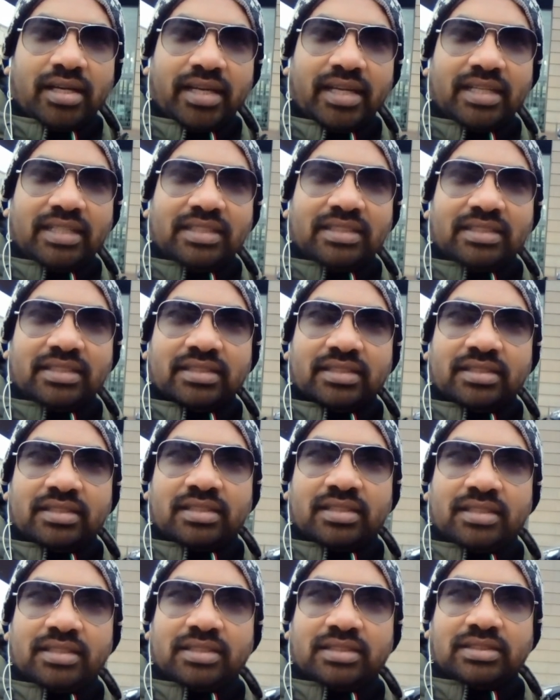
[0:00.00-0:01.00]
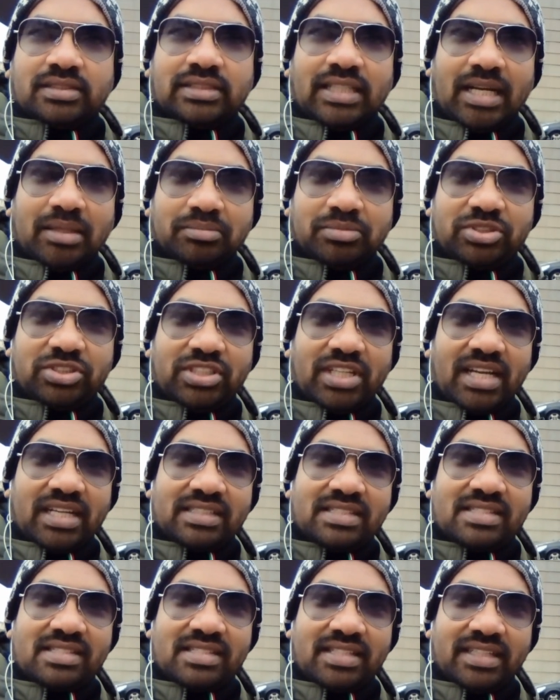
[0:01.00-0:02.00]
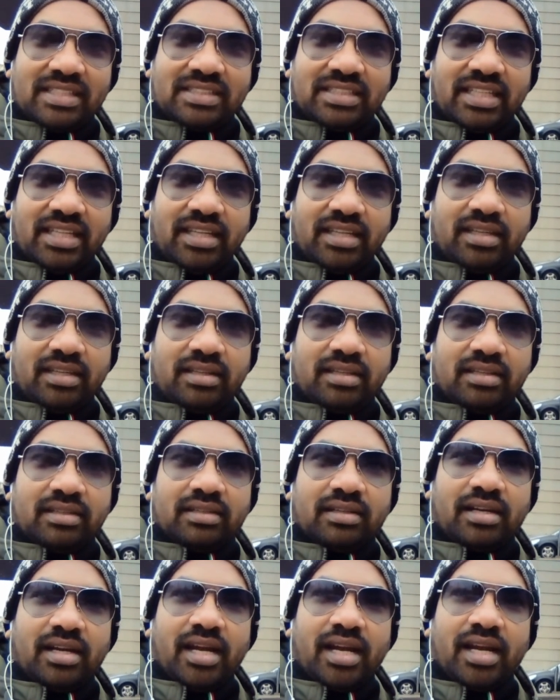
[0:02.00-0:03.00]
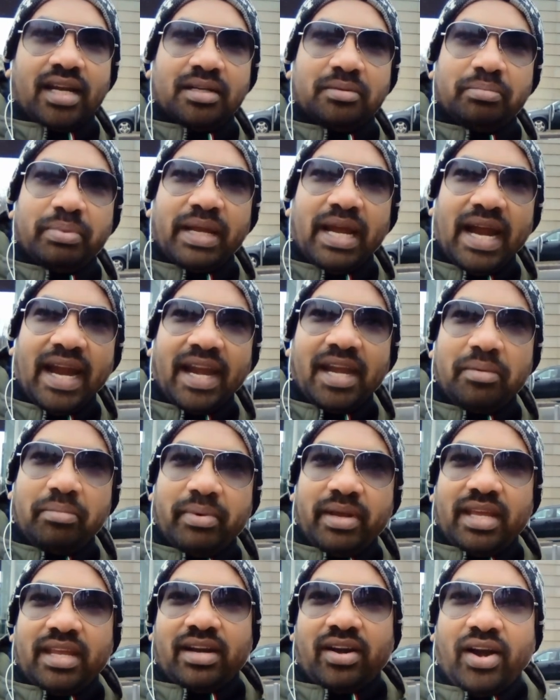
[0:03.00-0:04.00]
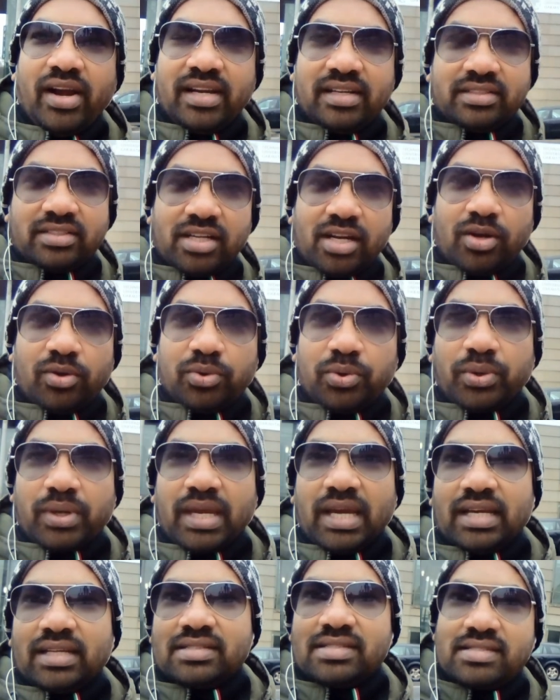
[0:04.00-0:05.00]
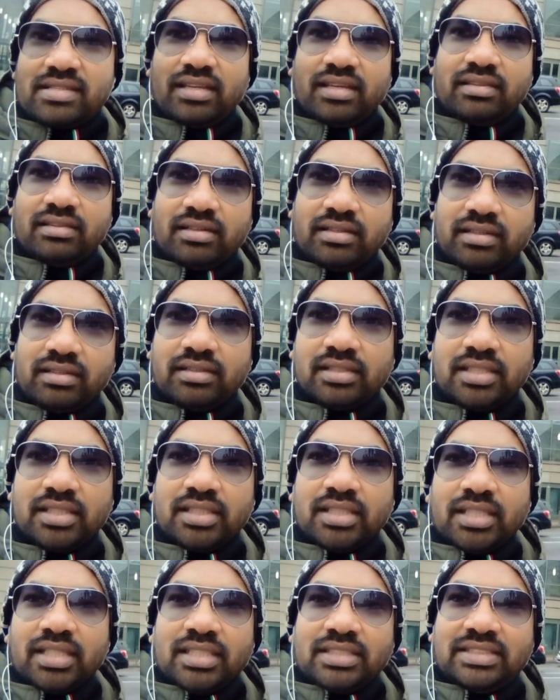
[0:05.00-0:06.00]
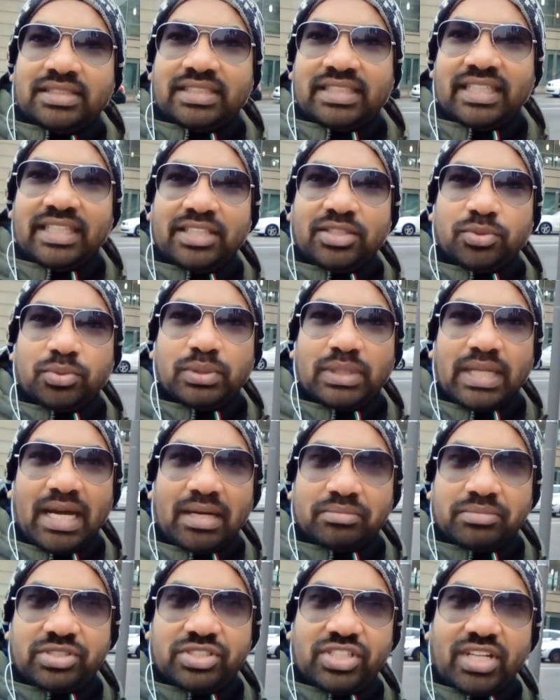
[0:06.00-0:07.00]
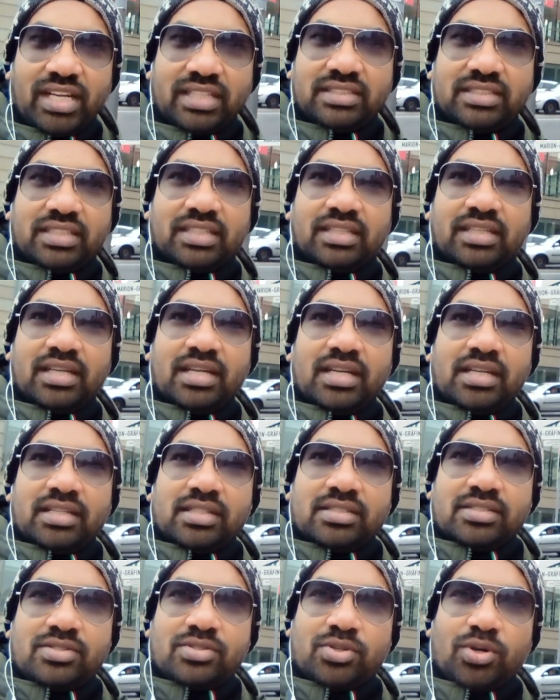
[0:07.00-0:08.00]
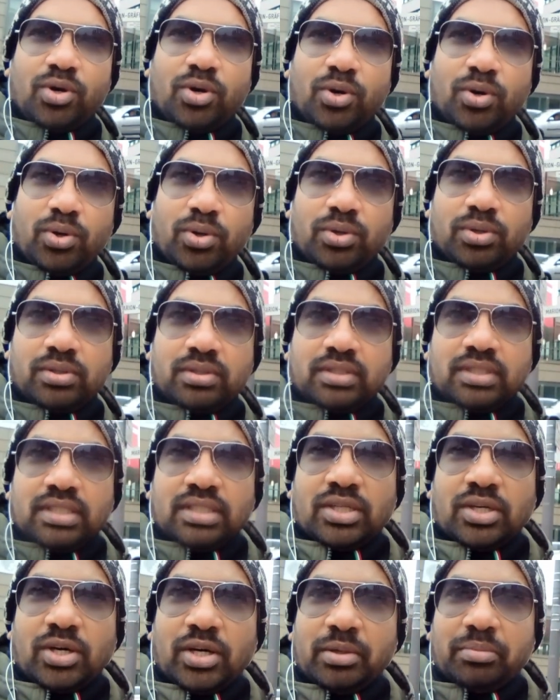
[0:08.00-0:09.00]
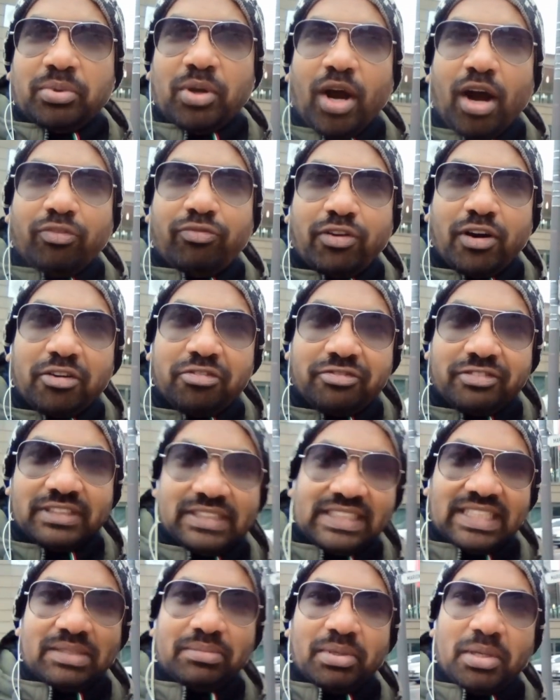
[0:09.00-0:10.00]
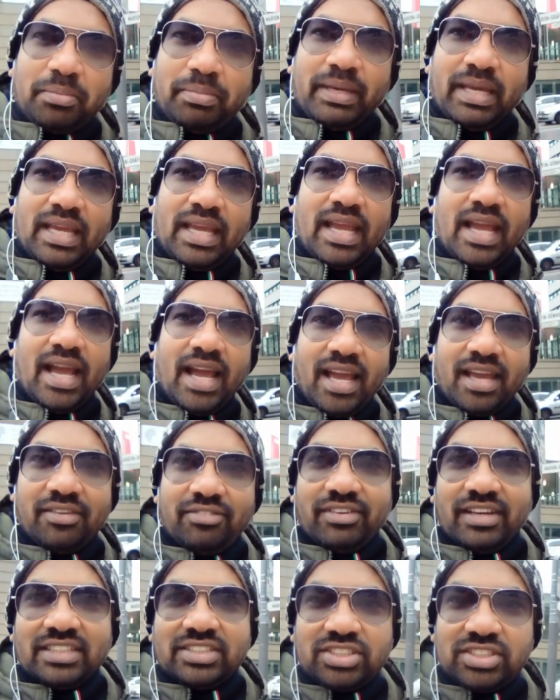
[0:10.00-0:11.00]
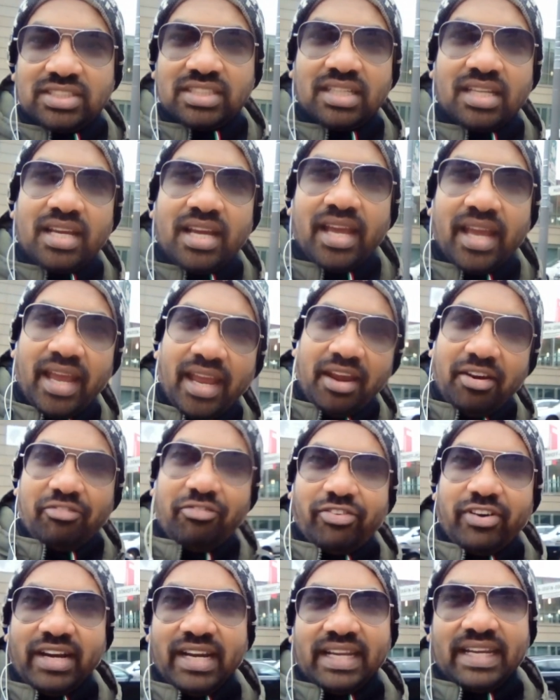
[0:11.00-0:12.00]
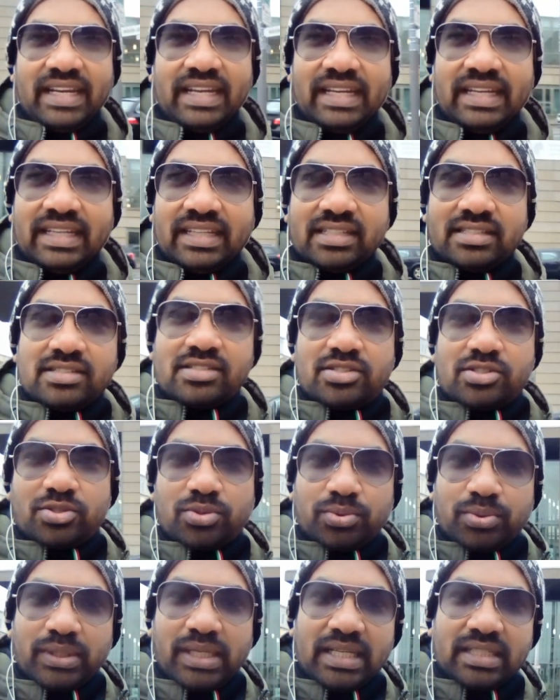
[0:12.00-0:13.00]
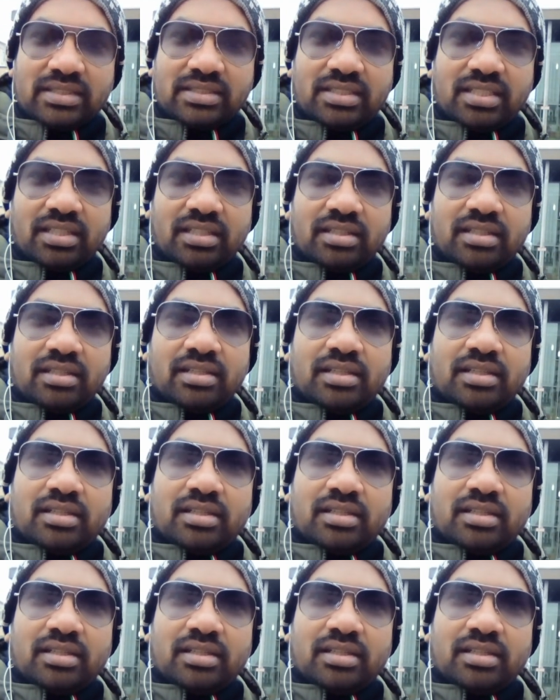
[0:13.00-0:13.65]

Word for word: in Darmstadt city, and behind me right now you can see the TU Darmstadt. So on behalf of DBB, I wish every Indian student